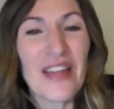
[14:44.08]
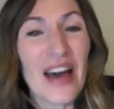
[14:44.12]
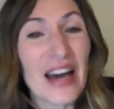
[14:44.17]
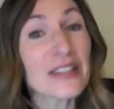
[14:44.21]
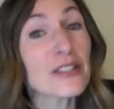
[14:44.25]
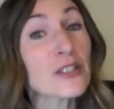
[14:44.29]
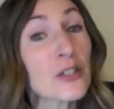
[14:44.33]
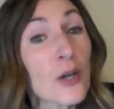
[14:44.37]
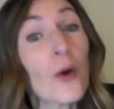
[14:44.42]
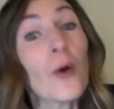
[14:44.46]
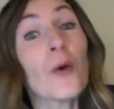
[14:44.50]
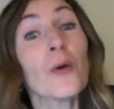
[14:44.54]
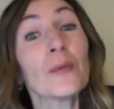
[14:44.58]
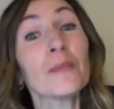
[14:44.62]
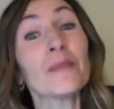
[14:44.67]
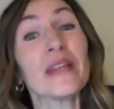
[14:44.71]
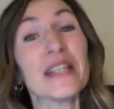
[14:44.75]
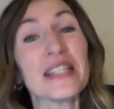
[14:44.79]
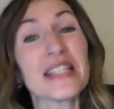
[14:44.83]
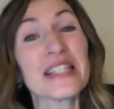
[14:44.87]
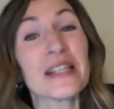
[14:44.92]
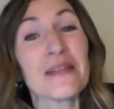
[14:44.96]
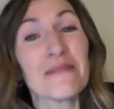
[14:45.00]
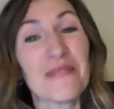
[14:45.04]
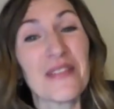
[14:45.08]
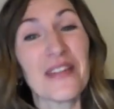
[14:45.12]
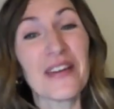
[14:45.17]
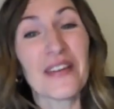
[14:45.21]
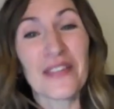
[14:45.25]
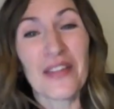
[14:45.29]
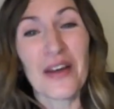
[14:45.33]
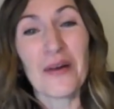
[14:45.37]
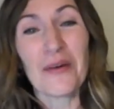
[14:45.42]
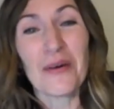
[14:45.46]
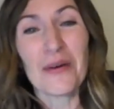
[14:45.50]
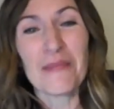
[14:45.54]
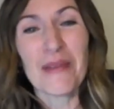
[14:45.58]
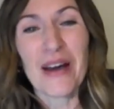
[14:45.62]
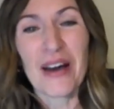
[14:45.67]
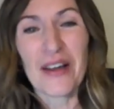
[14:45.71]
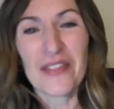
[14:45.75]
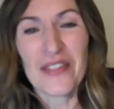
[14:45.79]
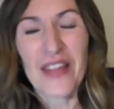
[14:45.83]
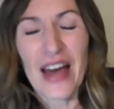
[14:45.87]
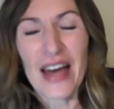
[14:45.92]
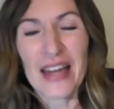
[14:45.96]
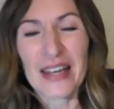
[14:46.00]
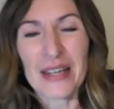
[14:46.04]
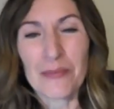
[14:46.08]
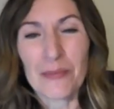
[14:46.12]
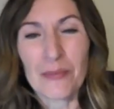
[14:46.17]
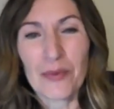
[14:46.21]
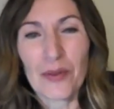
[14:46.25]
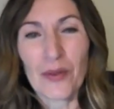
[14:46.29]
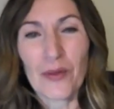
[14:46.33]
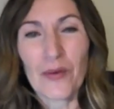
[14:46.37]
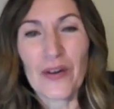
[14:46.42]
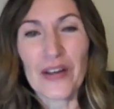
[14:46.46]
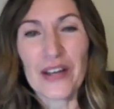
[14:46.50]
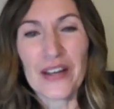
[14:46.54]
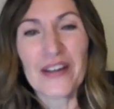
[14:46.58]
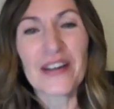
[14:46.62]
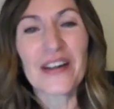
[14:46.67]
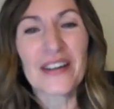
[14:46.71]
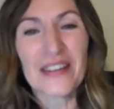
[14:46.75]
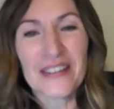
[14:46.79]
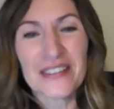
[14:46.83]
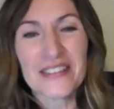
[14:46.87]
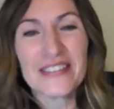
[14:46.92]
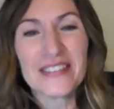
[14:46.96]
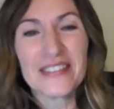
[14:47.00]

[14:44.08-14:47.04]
that told me something though about that employer.